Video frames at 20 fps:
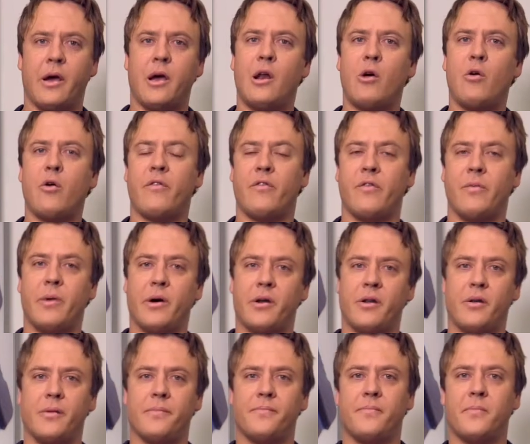Hello
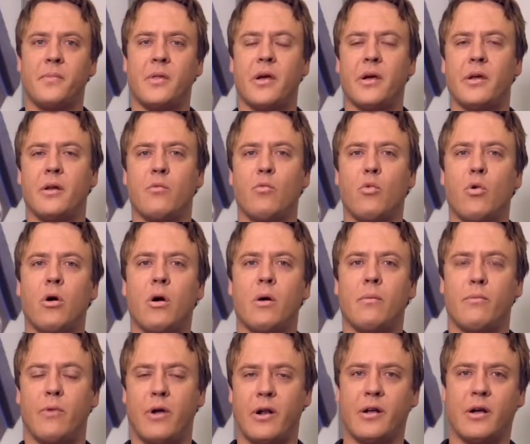everybody and a
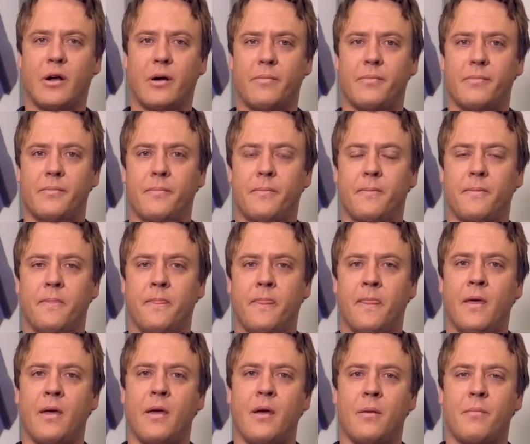warm welcome.
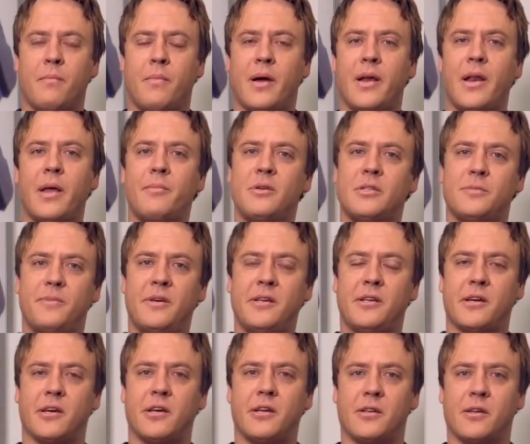My name is
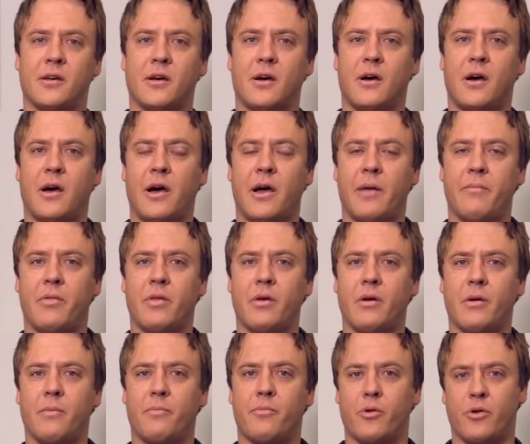Peter Kjær. I'm
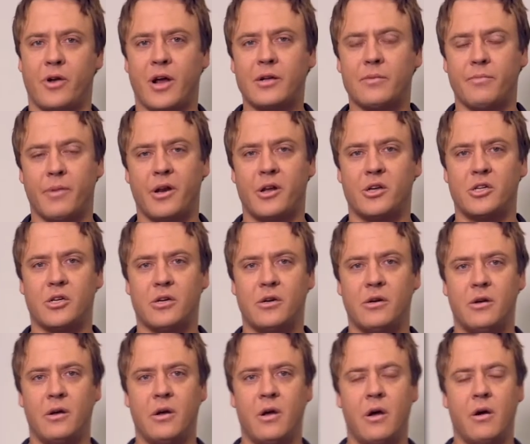the product
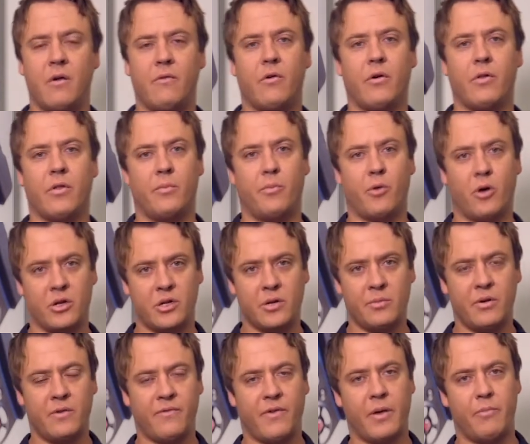manager for the
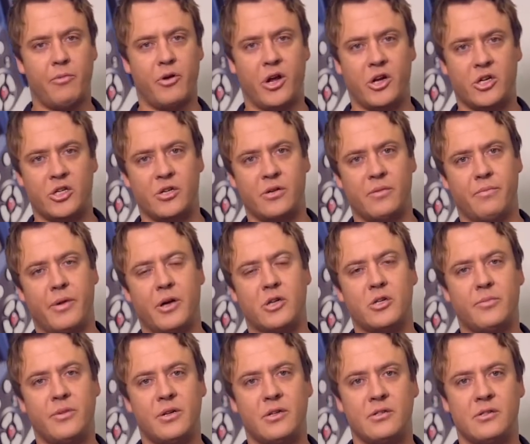portable vibration
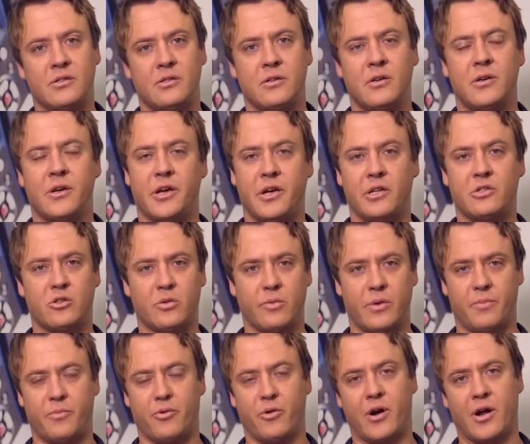measurements
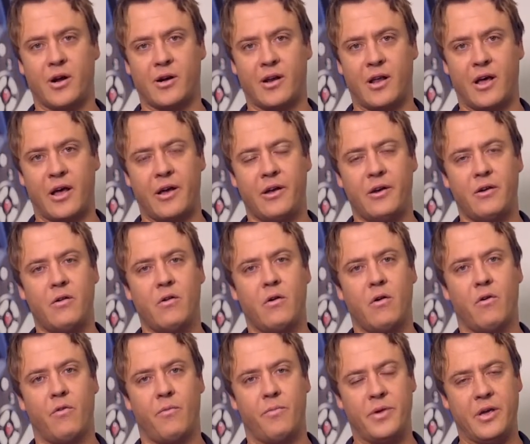instrument product line
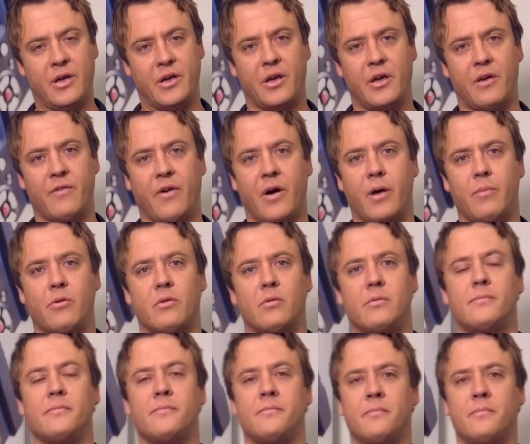of B&K Vibro.